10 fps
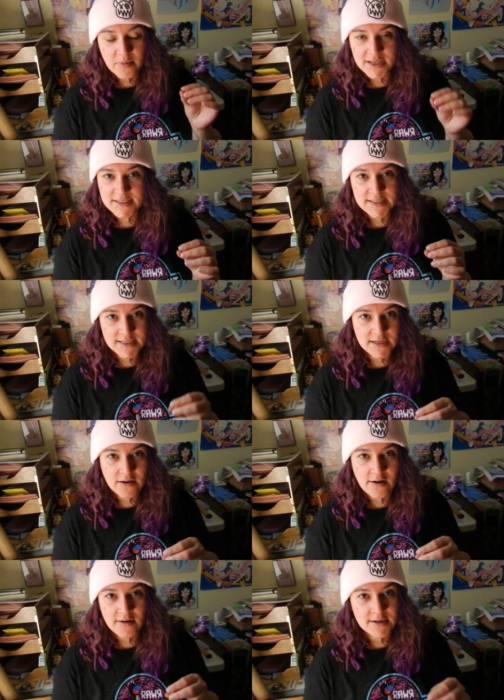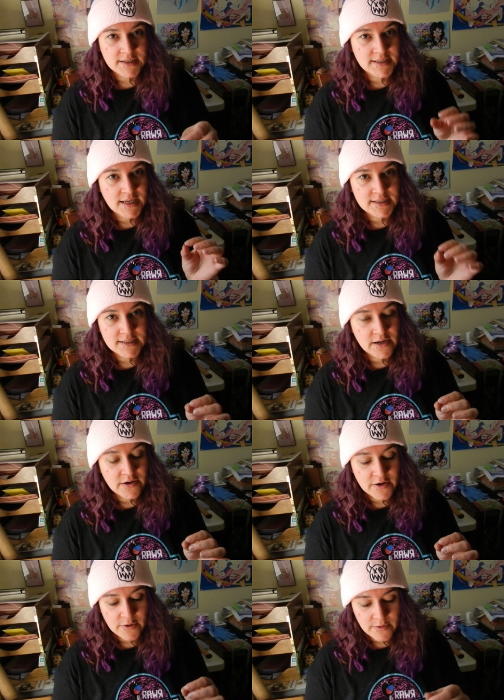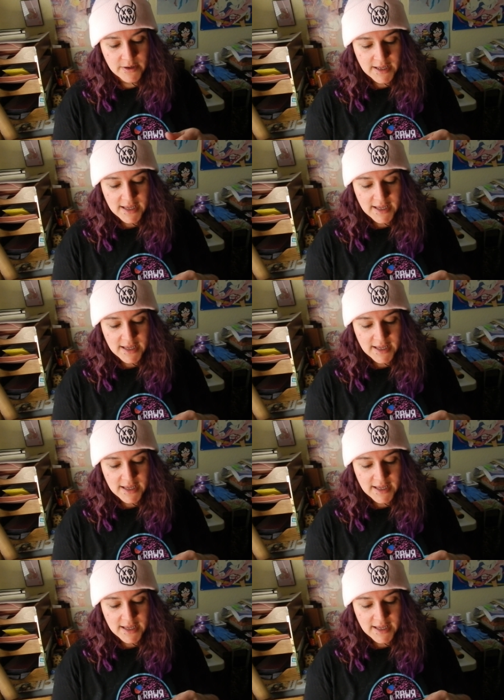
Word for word: my Citi card is at zero,